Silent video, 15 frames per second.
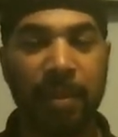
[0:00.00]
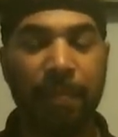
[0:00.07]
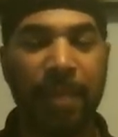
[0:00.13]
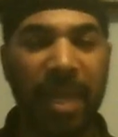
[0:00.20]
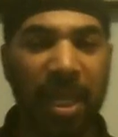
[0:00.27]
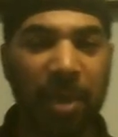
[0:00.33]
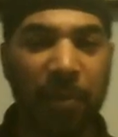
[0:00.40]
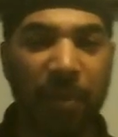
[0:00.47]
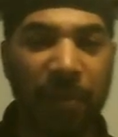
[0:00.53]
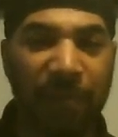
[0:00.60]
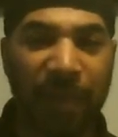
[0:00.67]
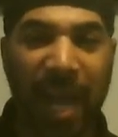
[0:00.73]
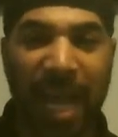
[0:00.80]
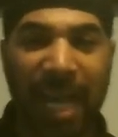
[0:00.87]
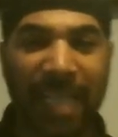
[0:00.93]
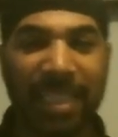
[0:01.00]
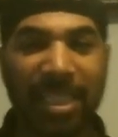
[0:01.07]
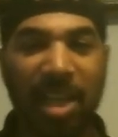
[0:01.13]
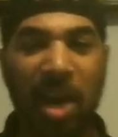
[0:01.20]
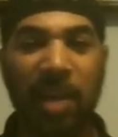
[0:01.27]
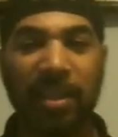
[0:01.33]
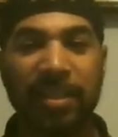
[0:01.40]
Being refined,
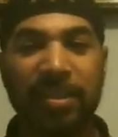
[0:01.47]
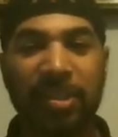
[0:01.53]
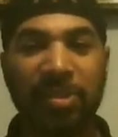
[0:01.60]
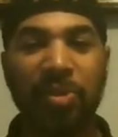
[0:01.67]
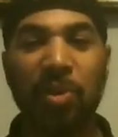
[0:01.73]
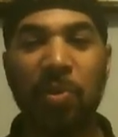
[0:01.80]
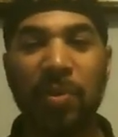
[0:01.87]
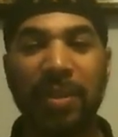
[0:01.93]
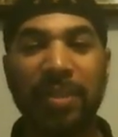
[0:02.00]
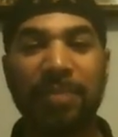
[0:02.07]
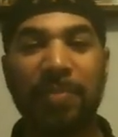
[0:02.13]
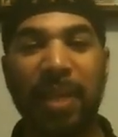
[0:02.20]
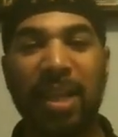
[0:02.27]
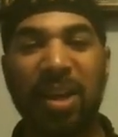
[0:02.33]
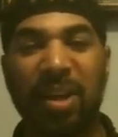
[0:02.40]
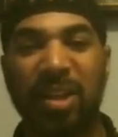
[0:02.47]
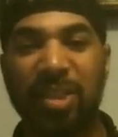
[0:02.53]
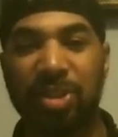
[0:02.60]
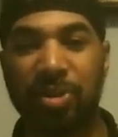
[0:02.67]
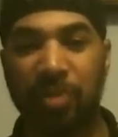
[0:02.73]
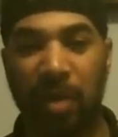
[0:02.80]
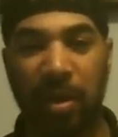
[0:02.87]
and all this is doing is making her
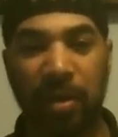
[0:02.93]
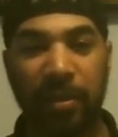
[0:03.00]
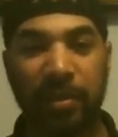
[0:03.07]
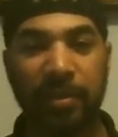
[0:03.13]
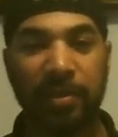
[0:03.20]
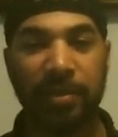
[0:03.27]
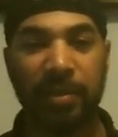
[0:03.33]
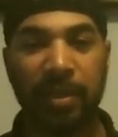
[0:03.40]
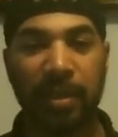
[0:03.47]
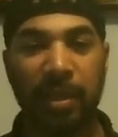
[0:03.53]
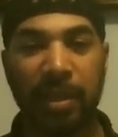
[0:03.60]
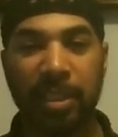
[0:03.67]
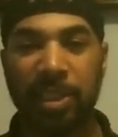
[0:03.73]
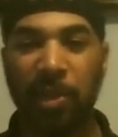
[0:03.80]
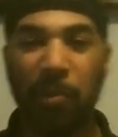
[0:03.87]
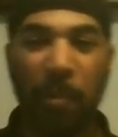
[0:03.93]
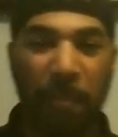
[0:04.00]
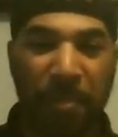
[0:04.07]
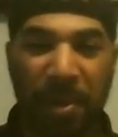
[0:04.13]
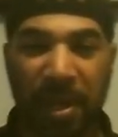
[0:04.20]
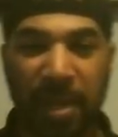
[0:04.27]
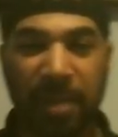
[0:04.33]
stronger. She will
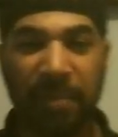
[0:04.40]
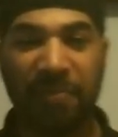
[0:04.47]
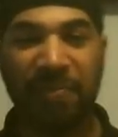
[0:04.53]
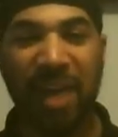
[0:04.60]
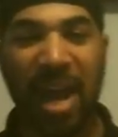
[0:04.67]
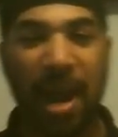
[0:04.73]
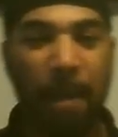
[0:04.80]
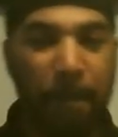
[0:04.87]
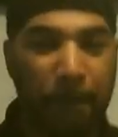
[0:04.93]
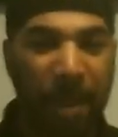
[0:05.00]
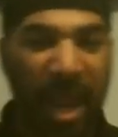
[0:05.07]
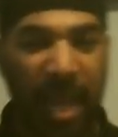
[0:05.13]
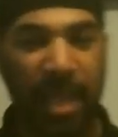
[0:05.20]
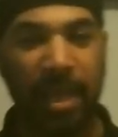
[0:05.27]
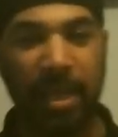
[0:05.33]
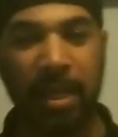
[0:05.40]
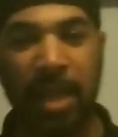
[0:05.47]
put in the fire, bang,